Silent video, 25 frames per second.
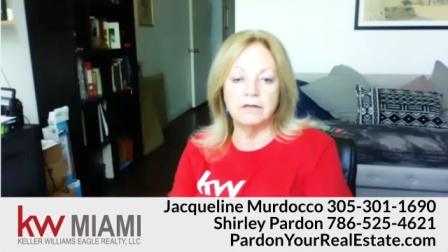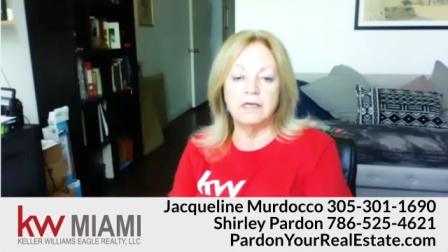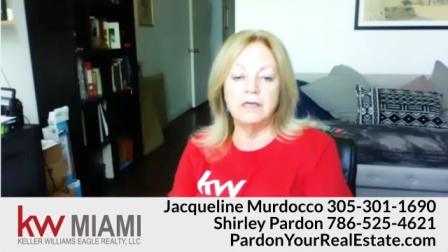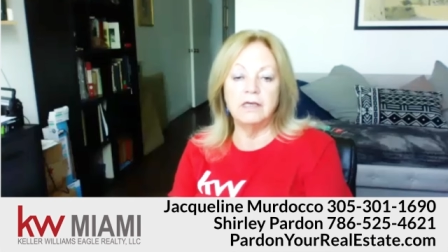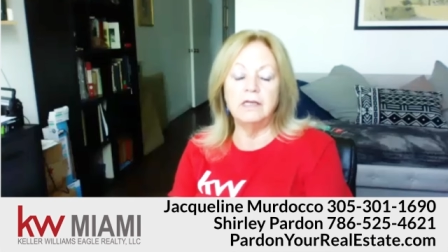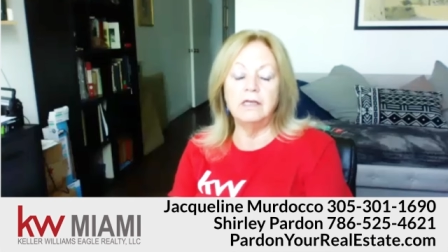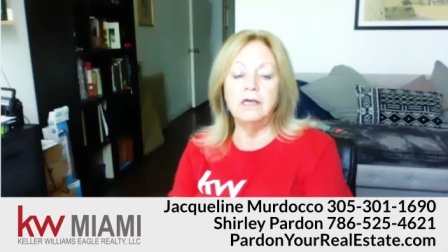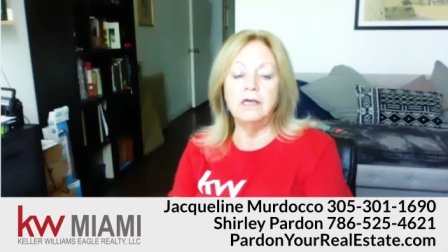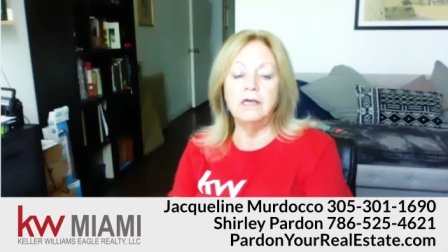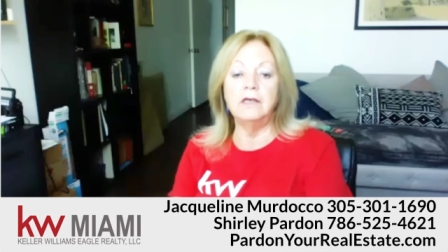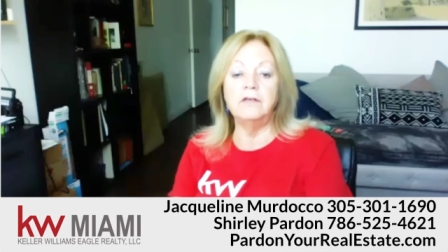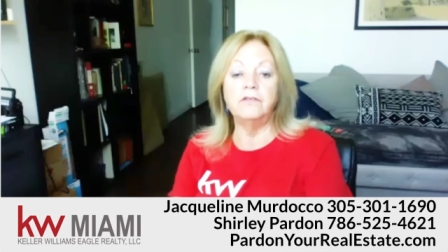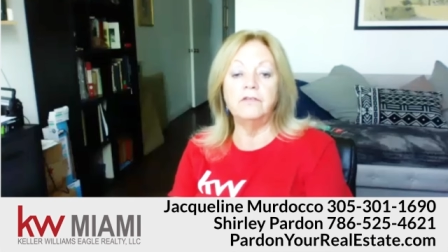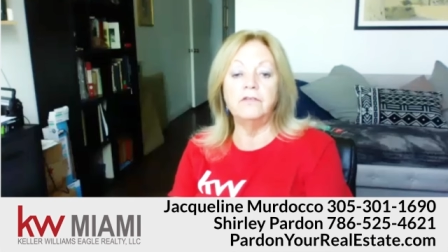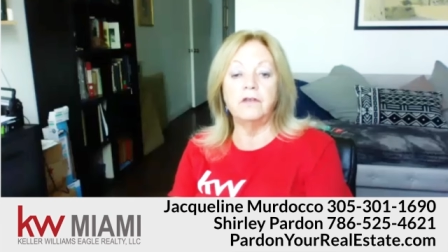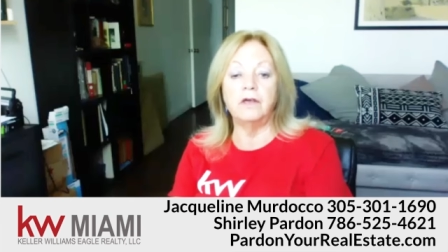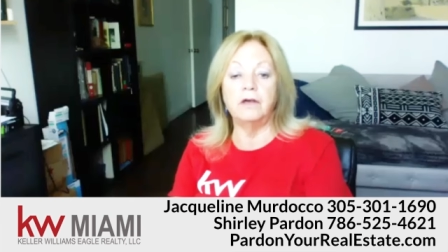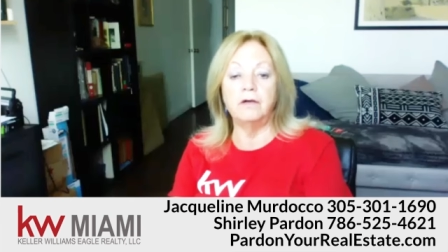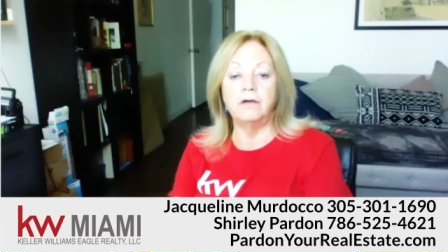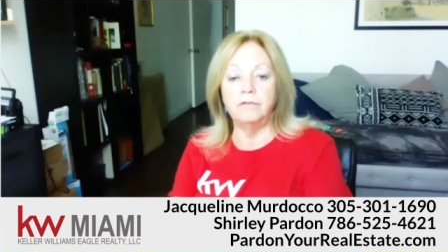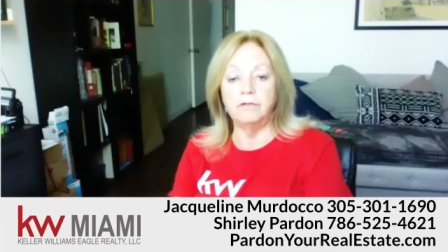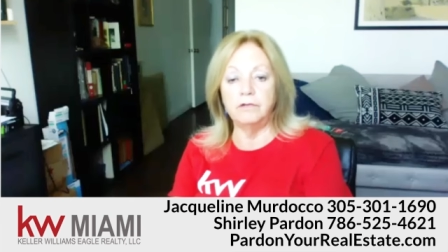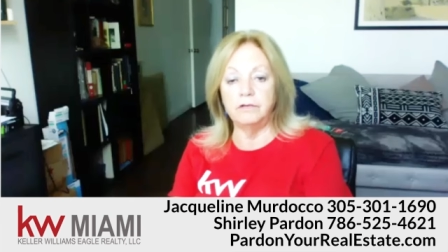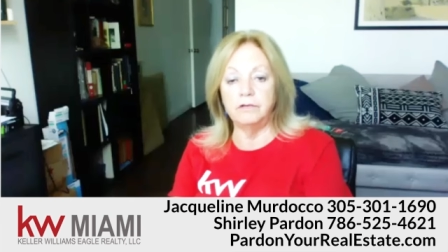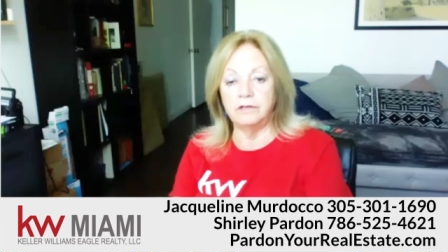it has
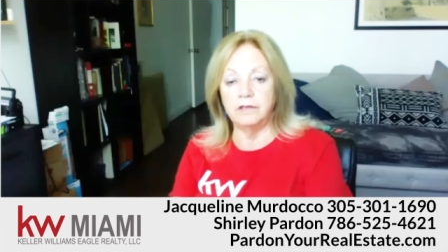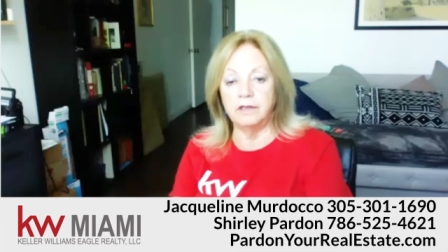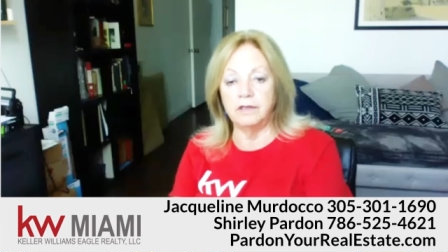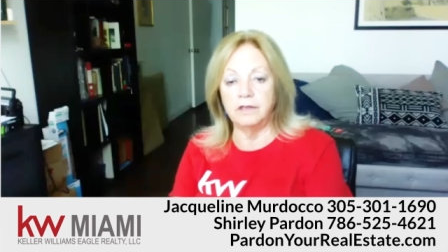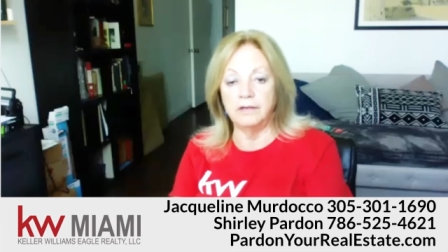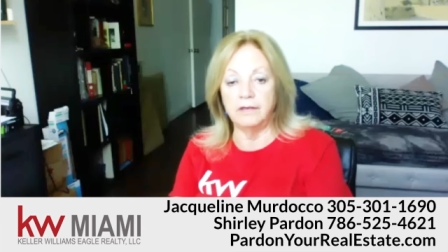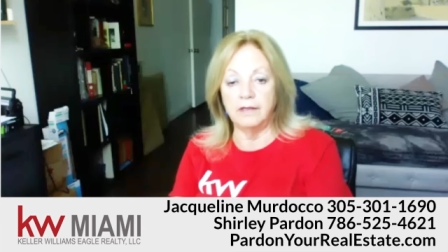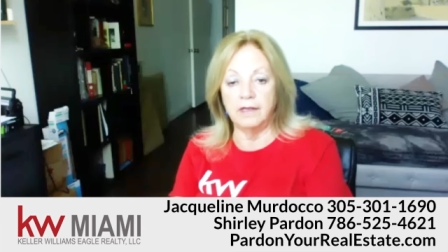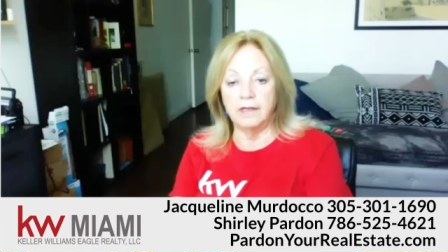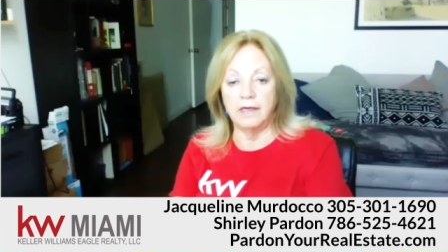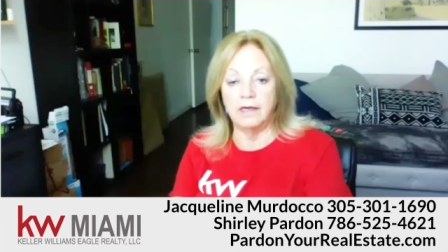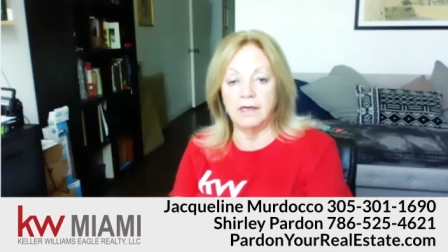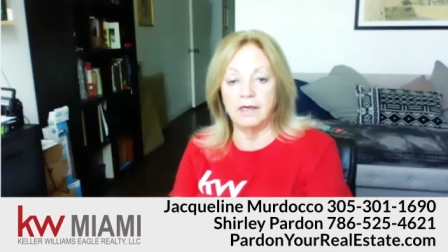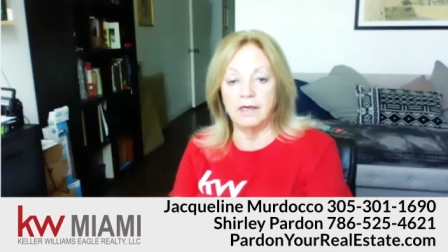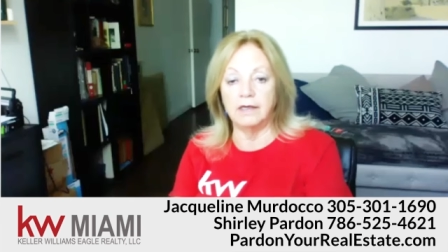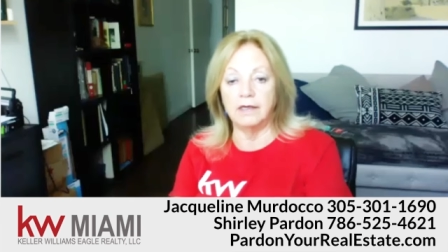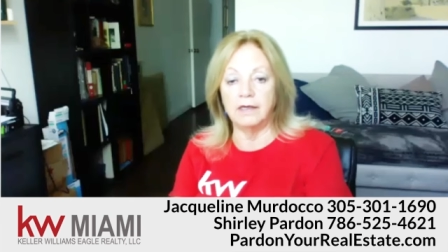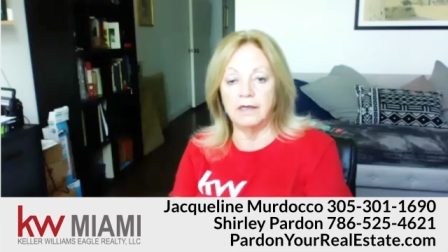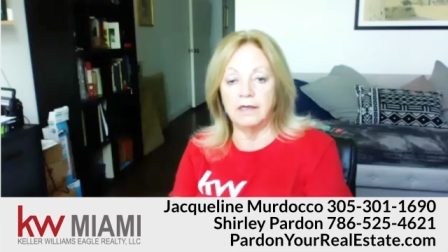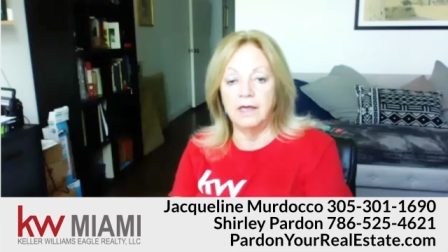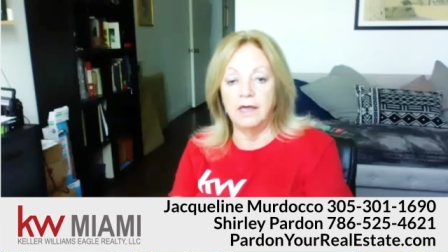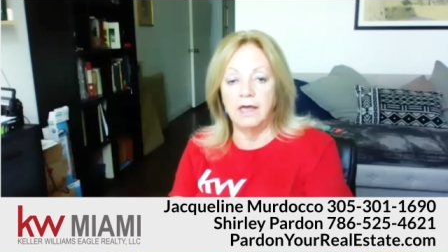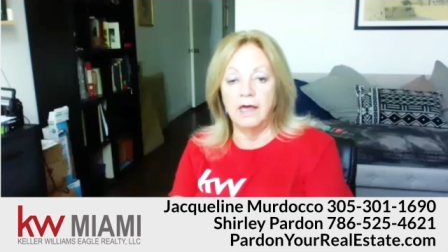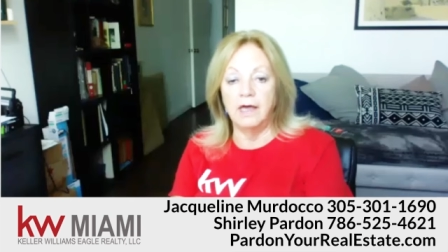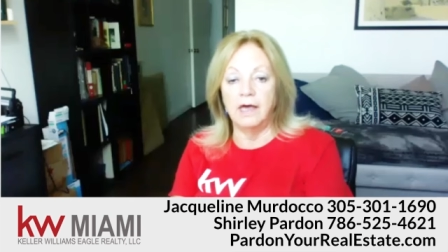everything there.
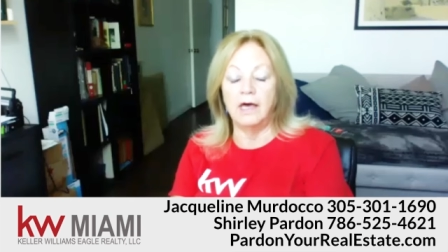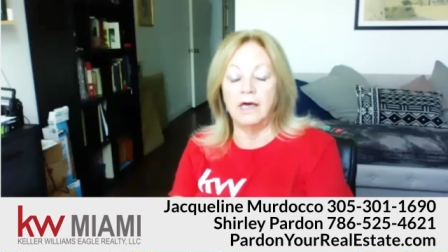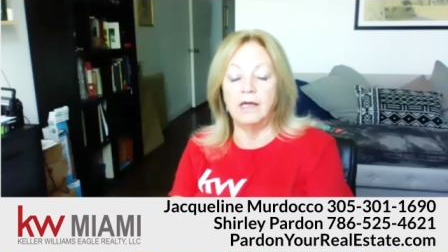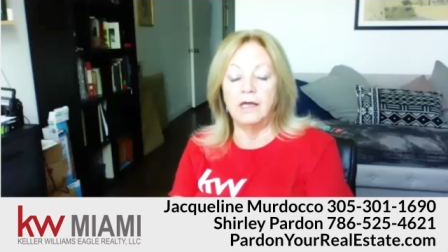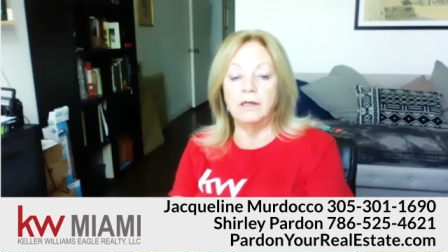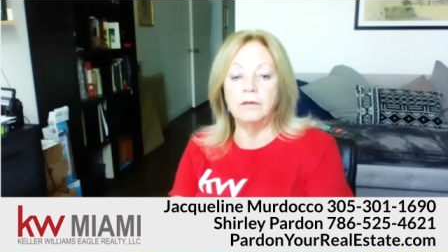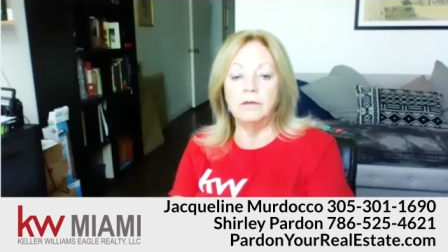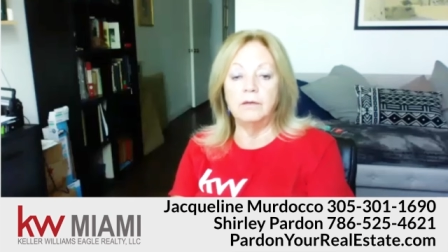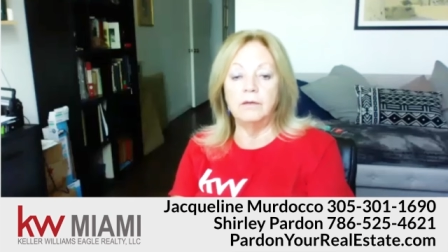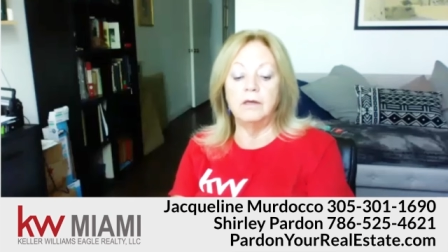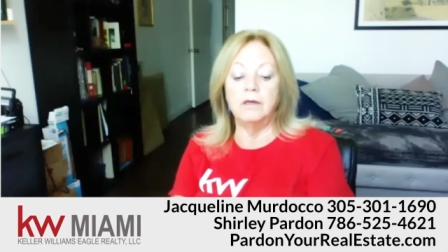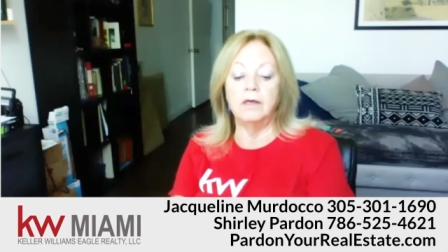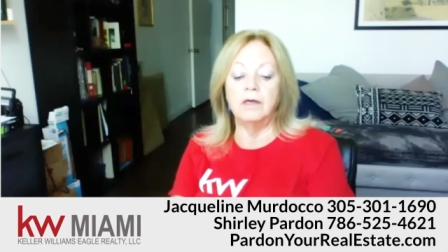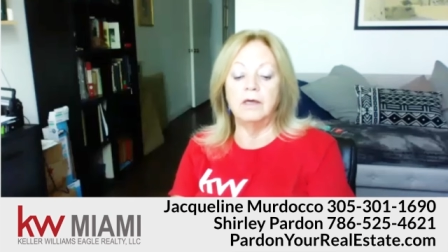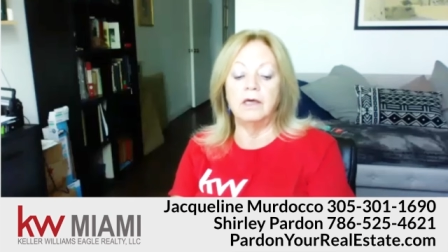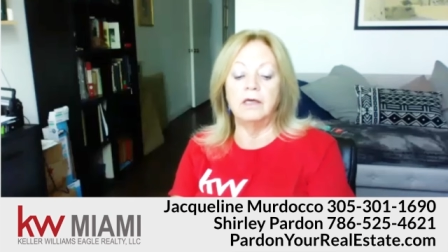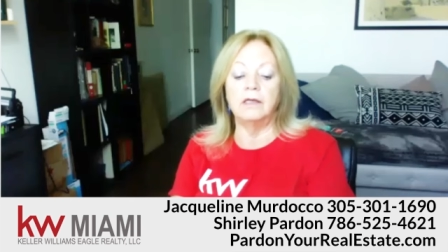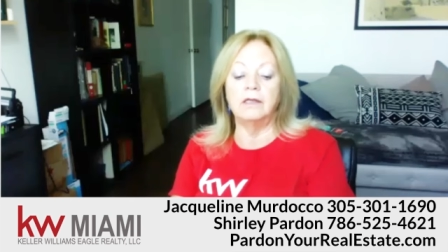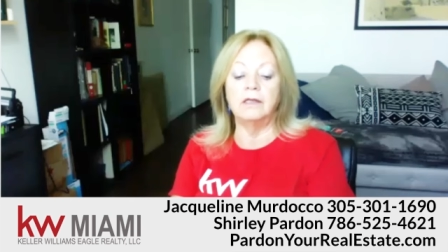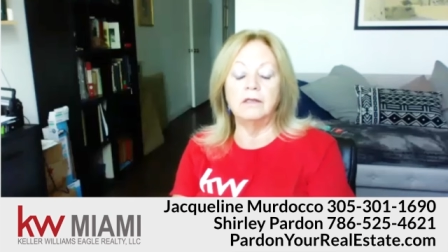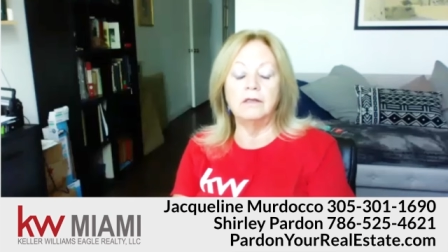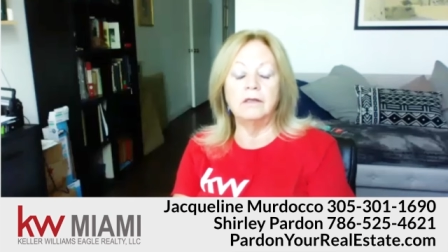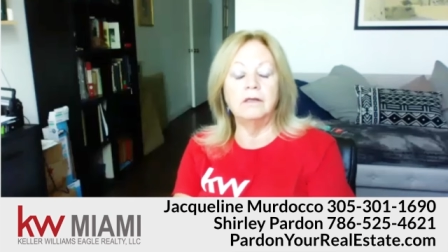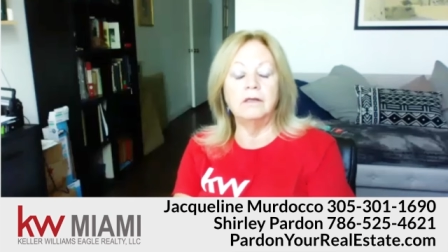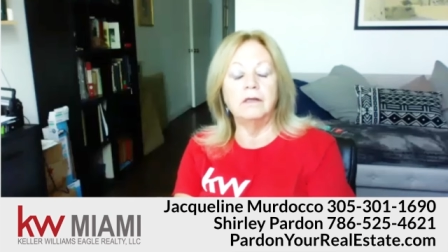And, uh,
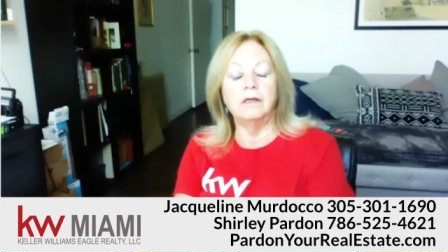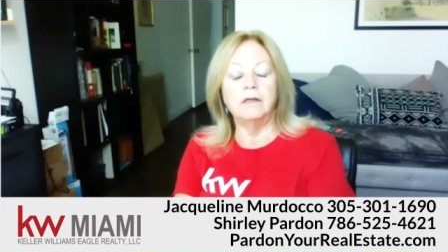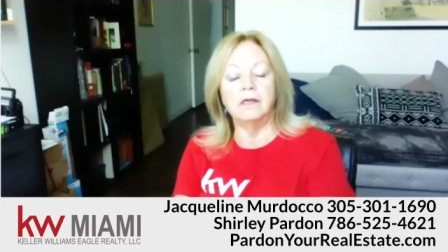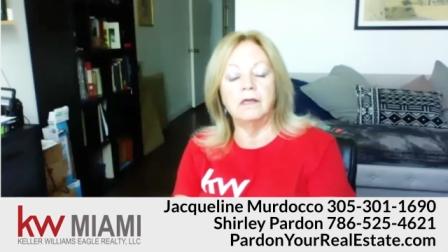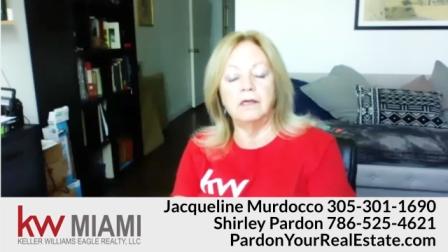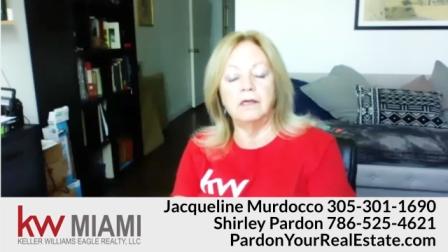and